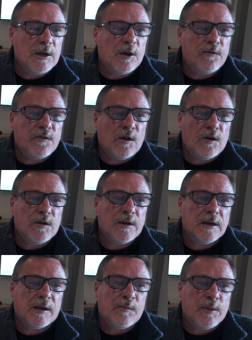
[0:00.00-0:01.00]
I filed
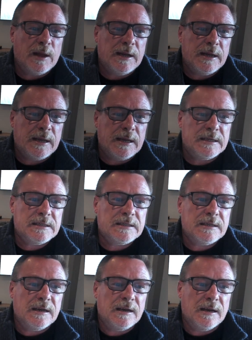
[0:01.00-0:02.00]
a complaint against
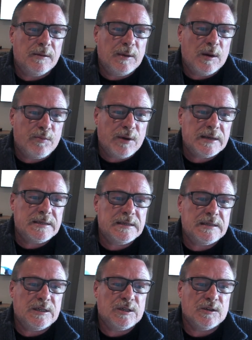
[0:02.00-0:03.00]
a
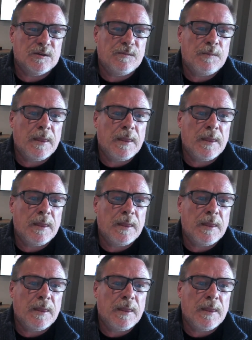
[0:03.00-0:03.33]
malpractice issue